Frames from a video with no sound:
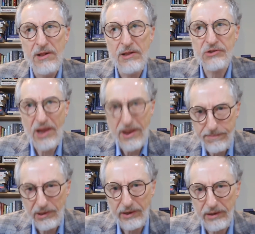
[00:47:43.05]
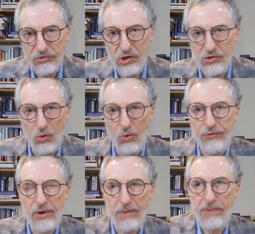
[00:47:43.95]
sampling, just
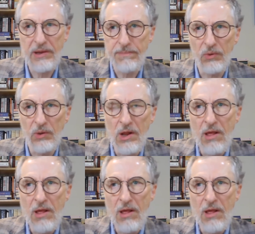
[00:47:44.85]
ordinary people,